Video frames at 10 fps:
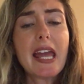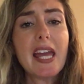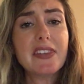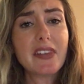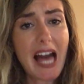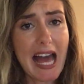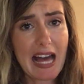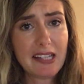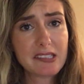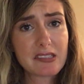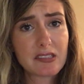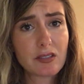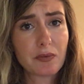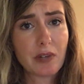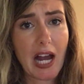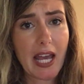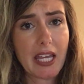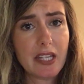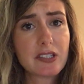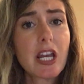unless,
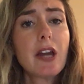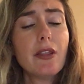right,